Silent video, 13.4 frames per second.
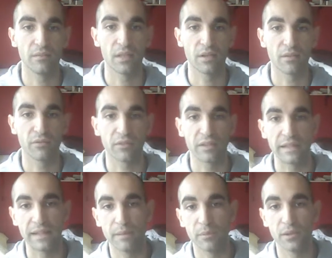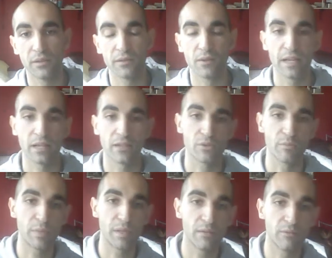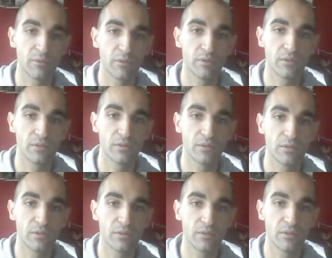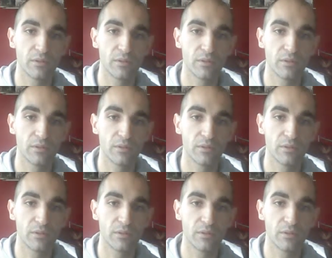a free lemon or extra beetroot or a bit more